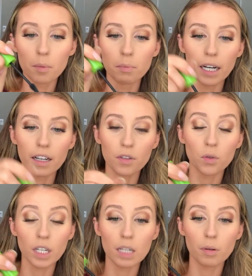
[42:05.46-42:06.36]
But if
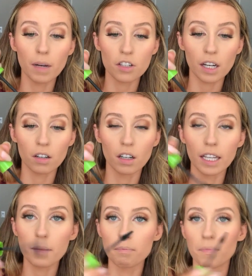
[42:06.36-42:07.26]
you need to put mascara on
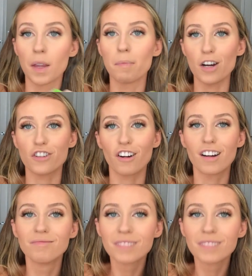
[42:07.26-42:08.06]
like mascara,